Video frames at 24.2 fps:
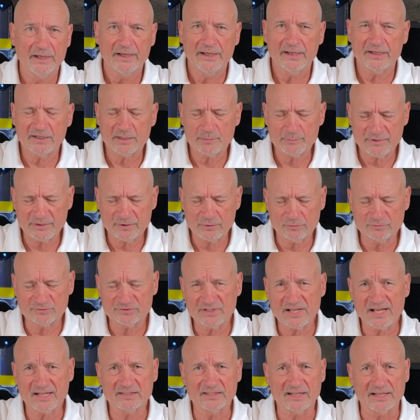It can be used
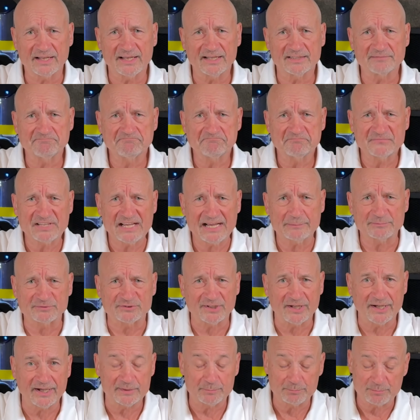on land,
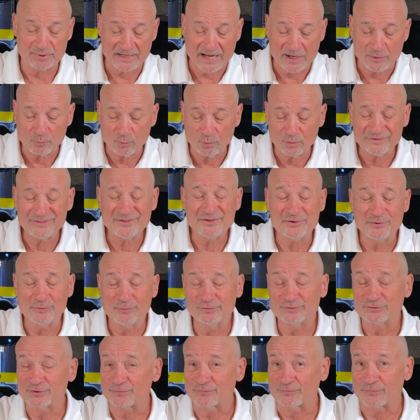topside, but I wouldn't
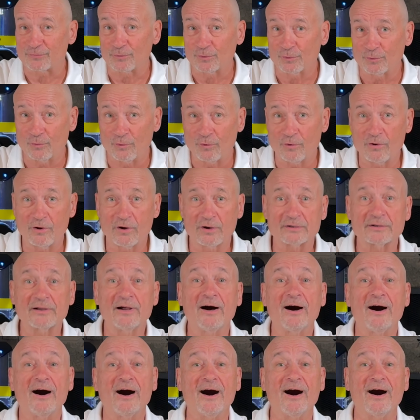use it for long
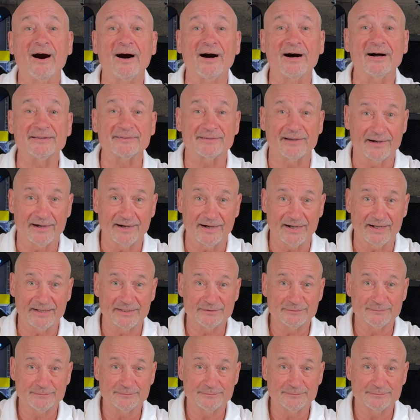on high.